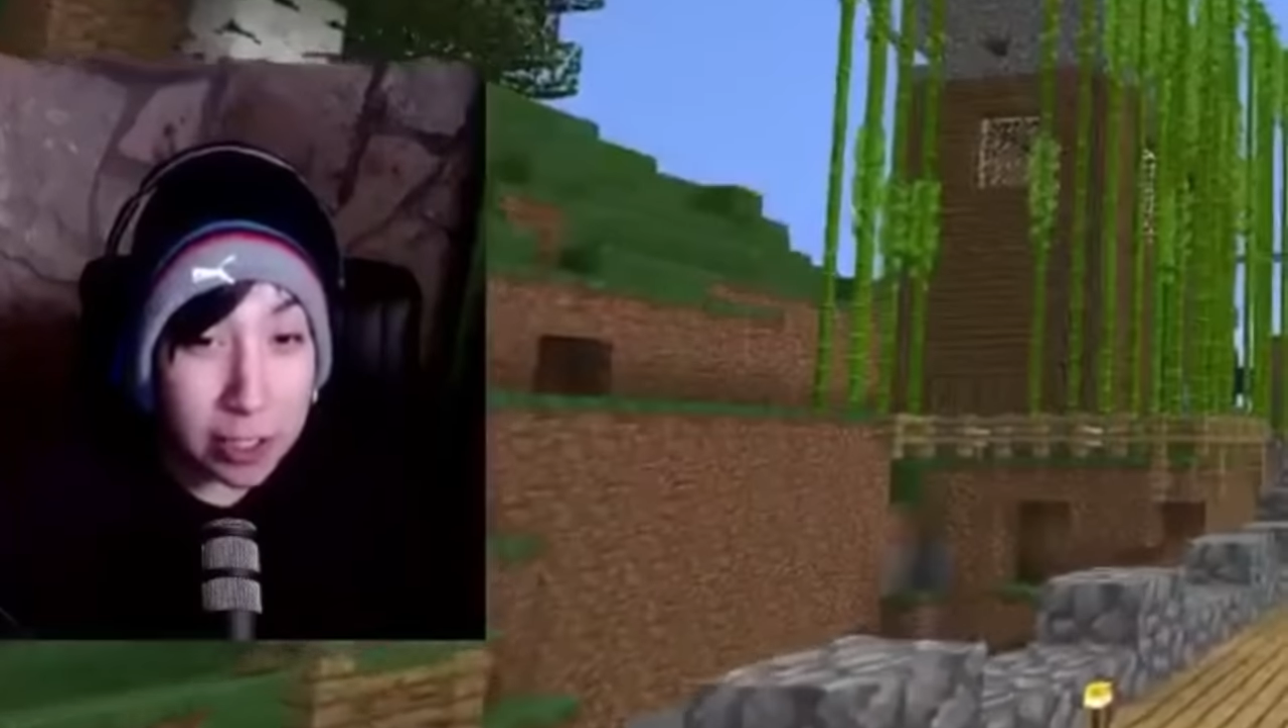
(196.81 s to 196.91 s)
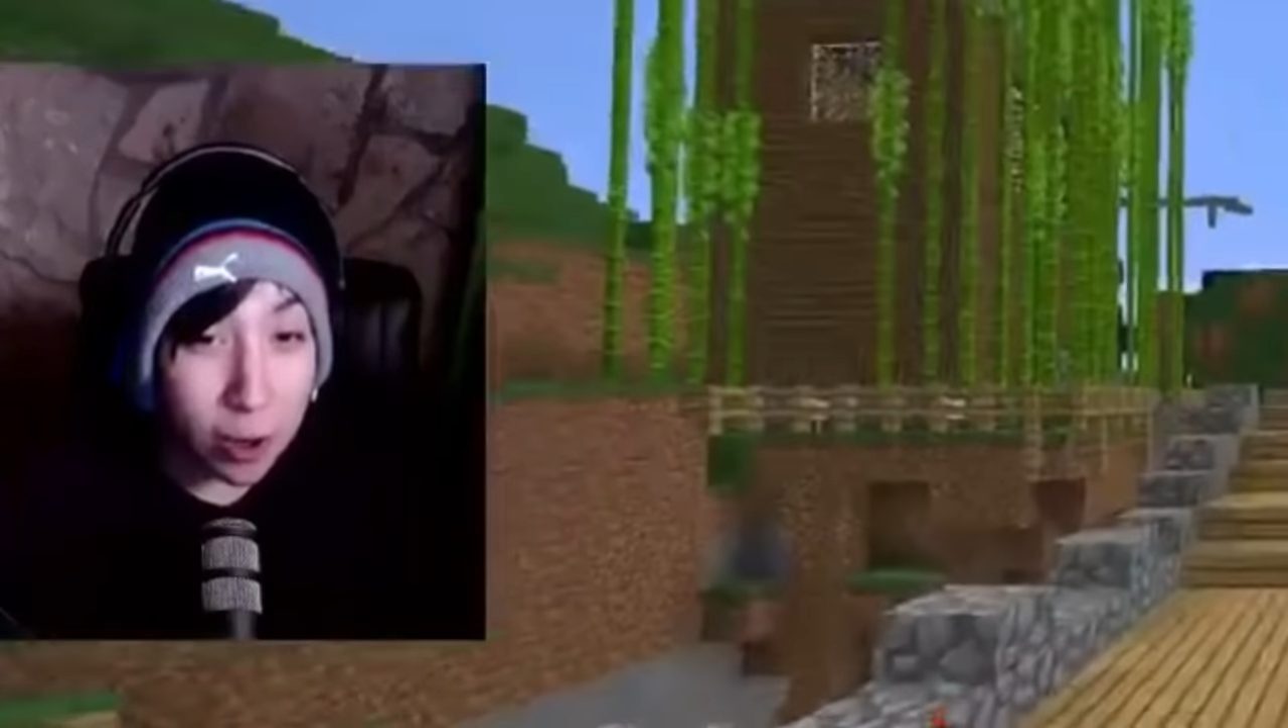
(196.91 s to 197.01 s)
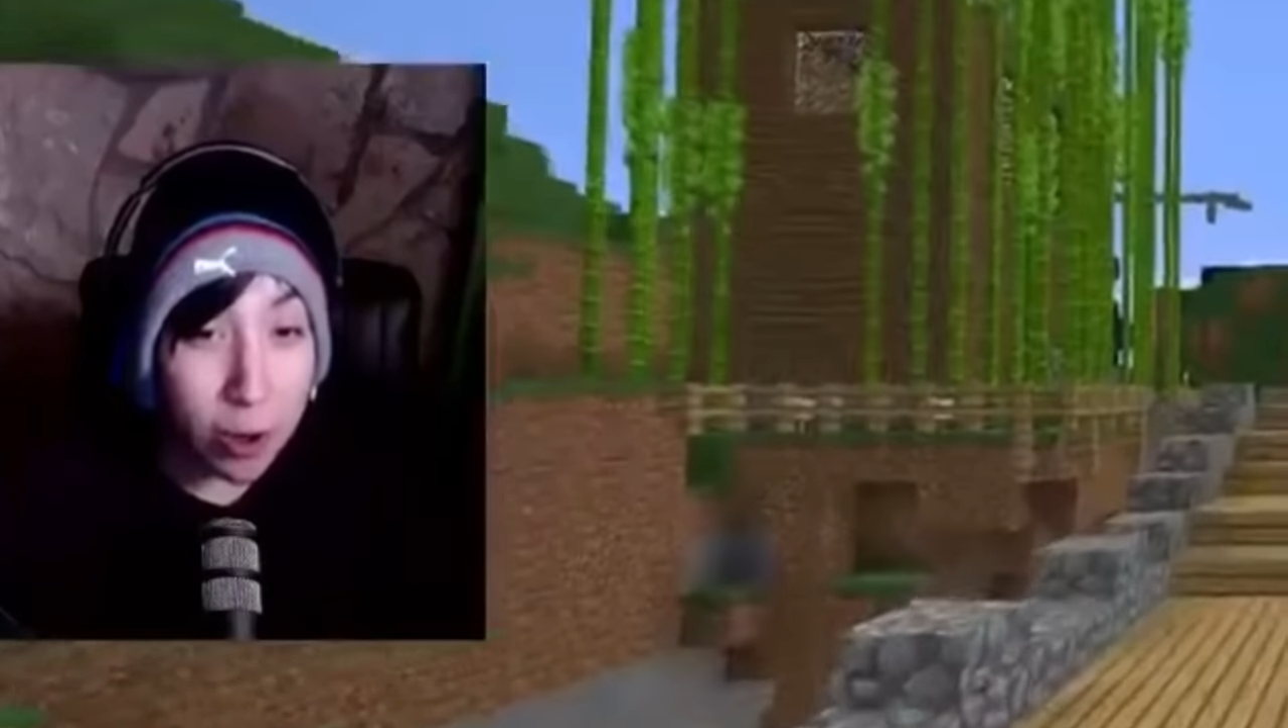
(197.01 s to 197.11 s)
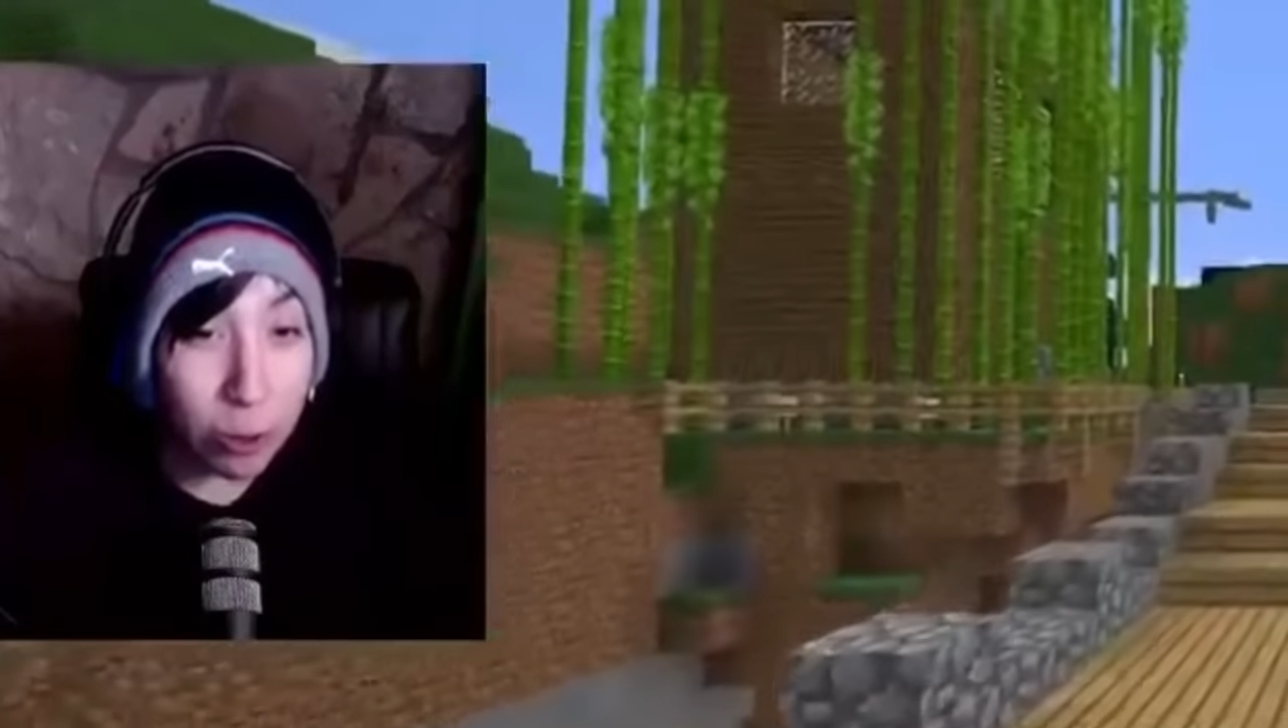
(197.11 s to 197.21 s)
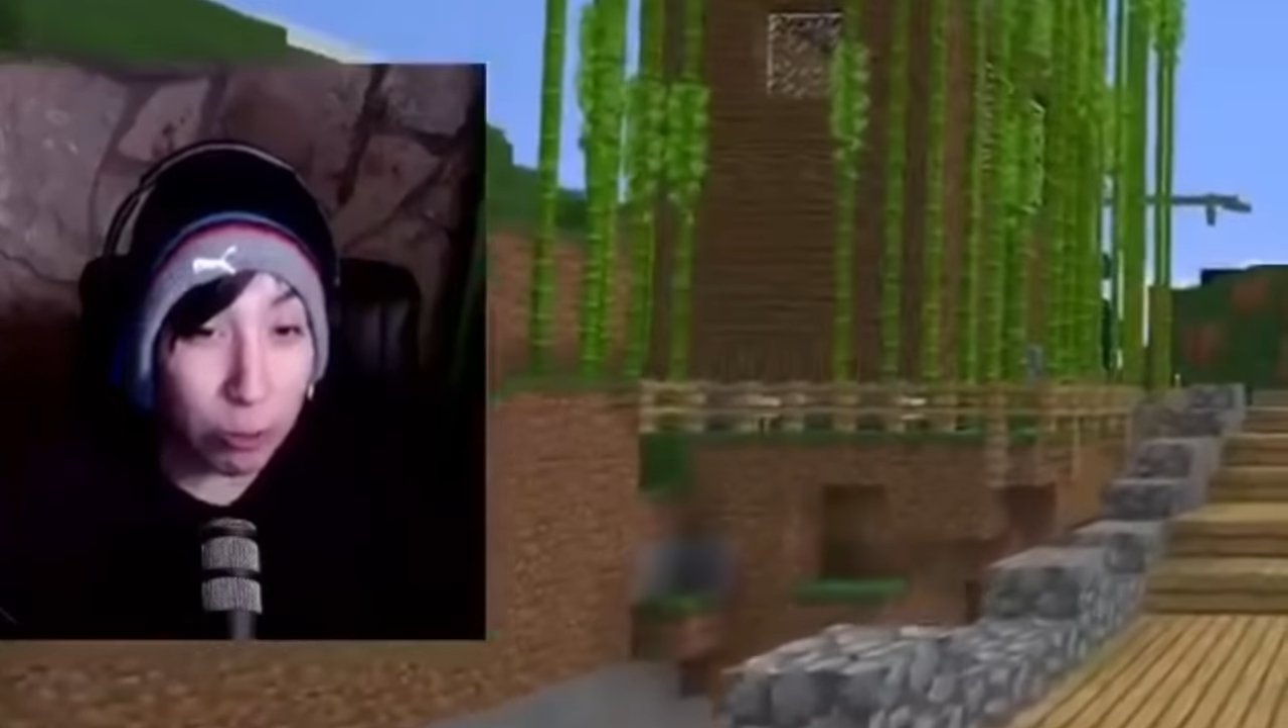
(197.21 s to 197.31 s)

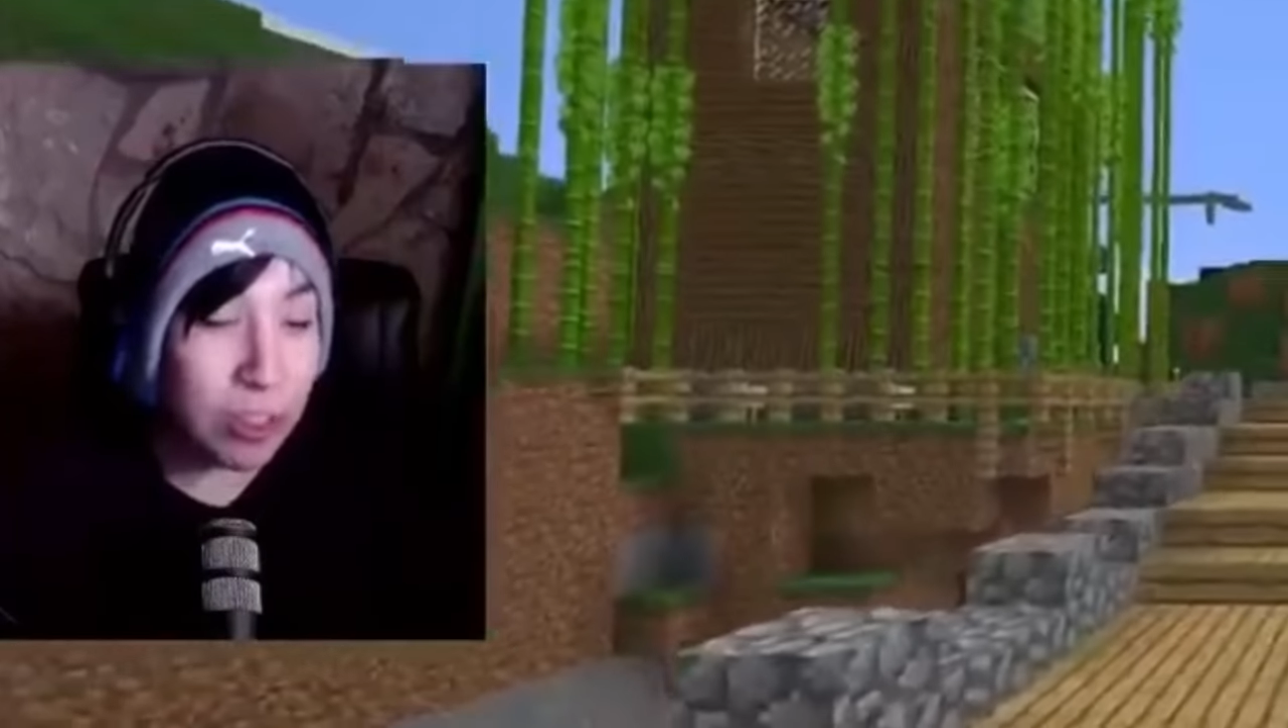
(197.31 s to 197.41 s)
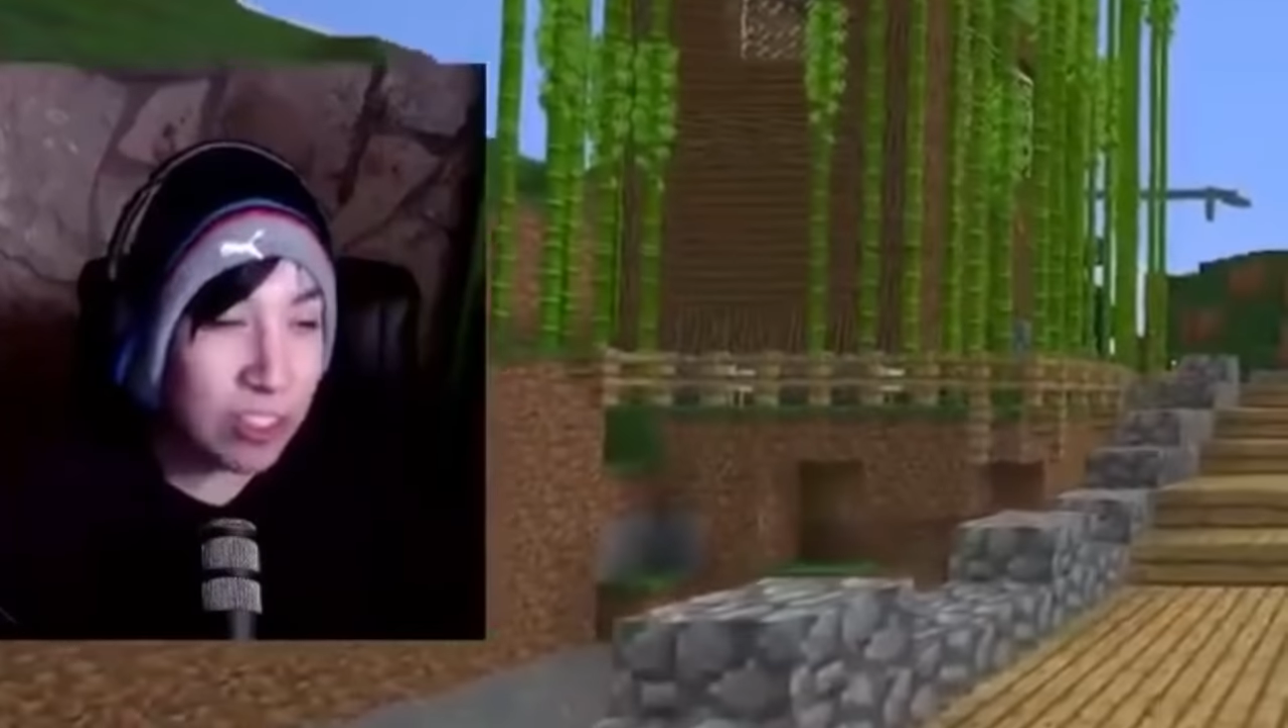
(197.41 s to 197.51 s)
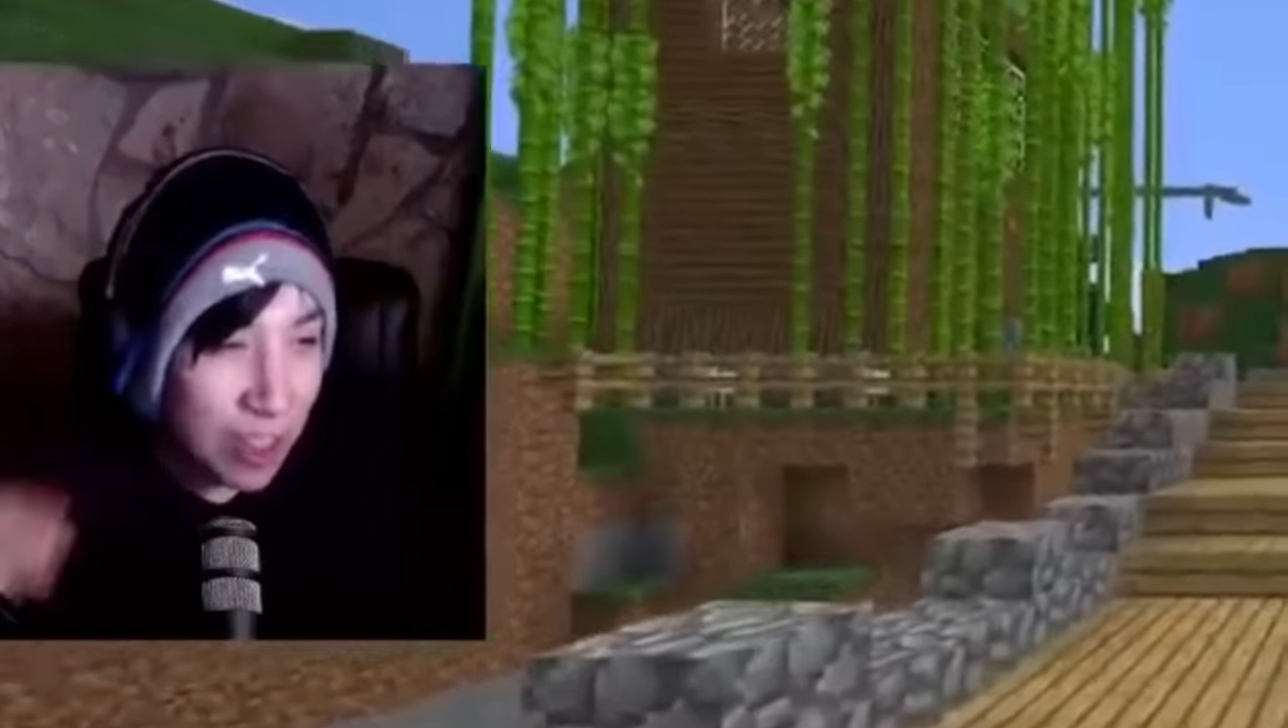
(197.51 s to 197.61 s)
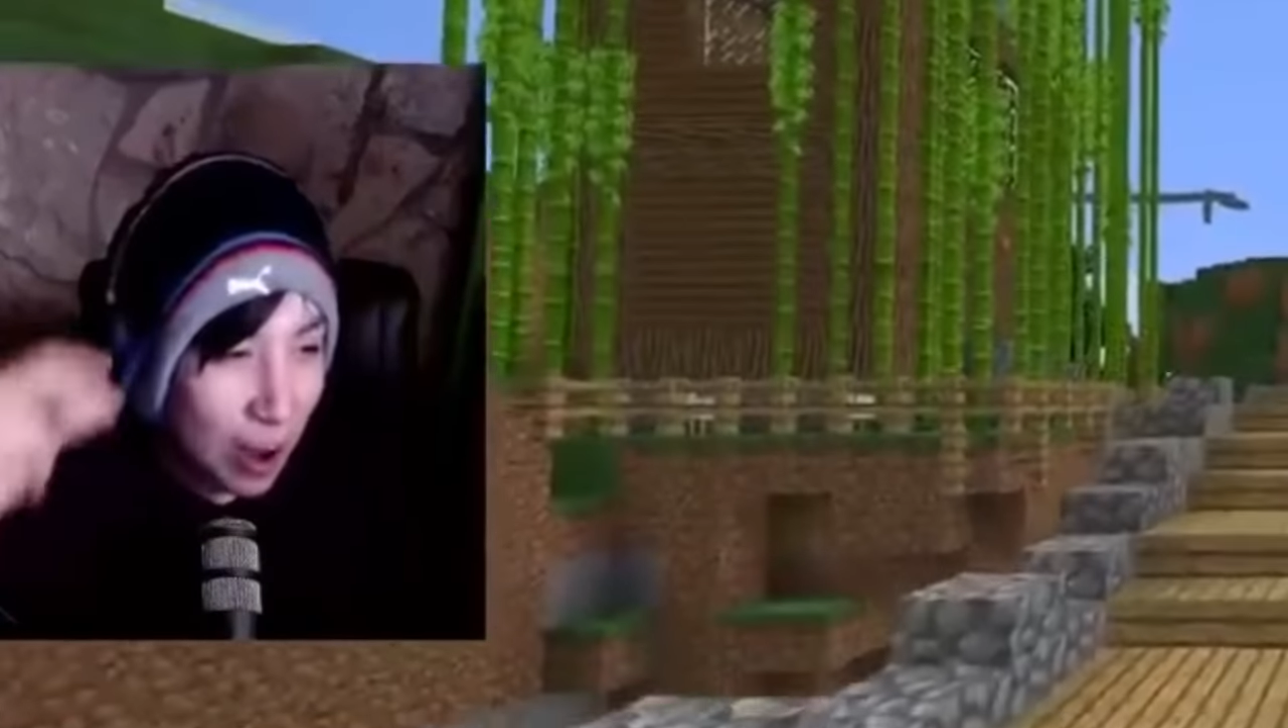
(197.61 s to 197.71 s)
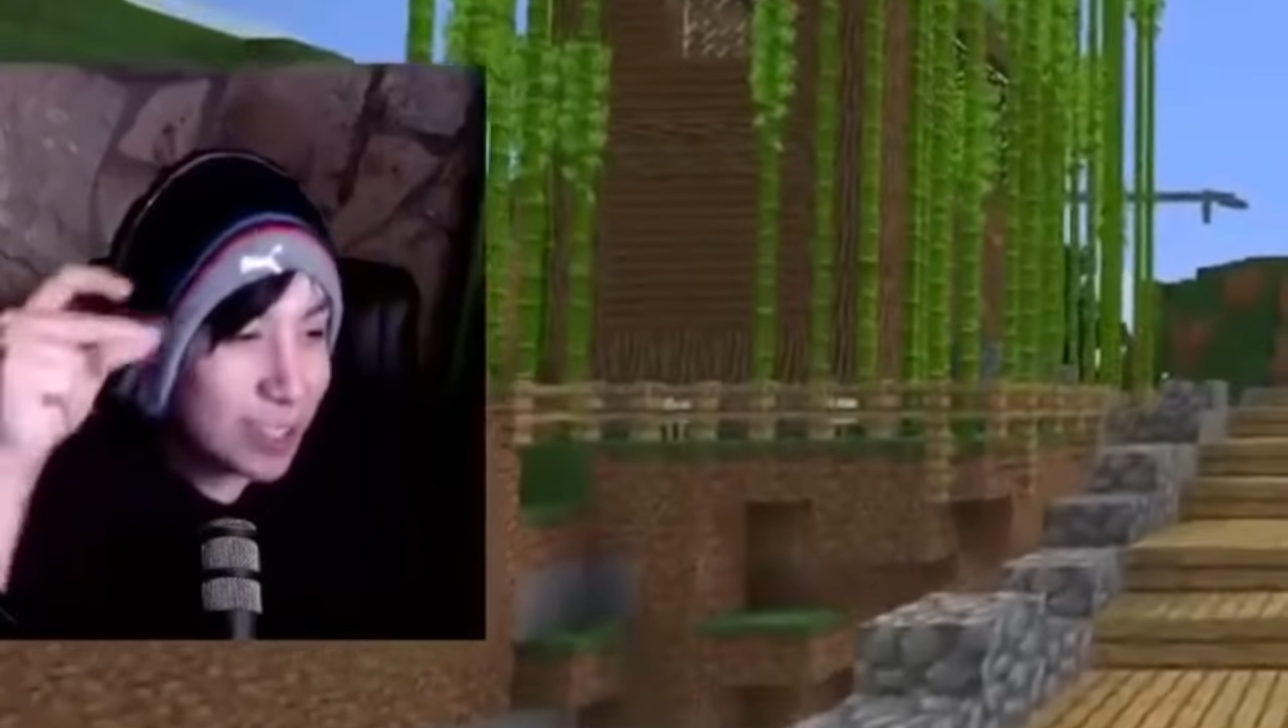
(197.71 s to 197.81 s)
earth with no